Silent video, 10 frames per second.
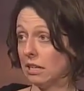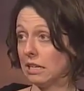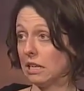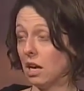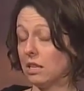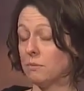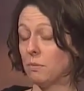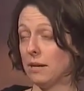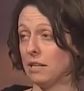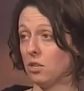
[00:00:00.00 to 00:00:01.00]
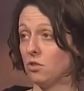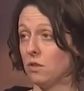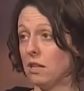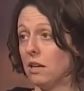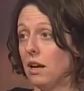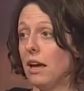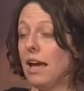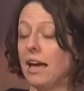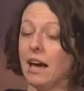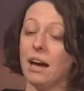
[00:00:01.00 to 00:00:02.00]
It can cause brain injury,
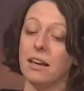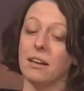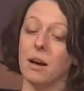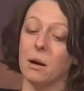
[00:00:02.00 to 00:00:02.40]
and